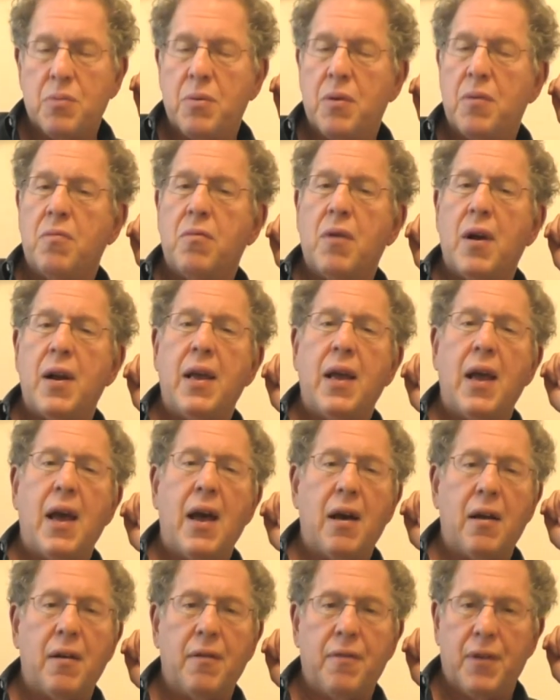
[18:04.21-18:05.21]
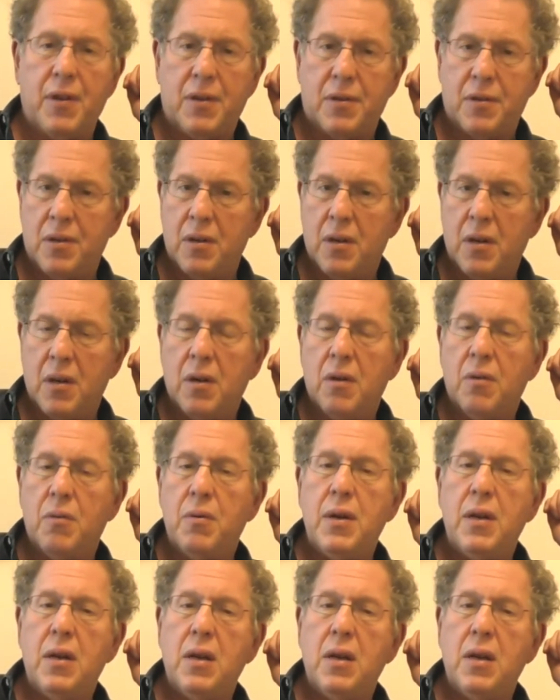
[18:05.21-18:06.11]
We're running out of it. We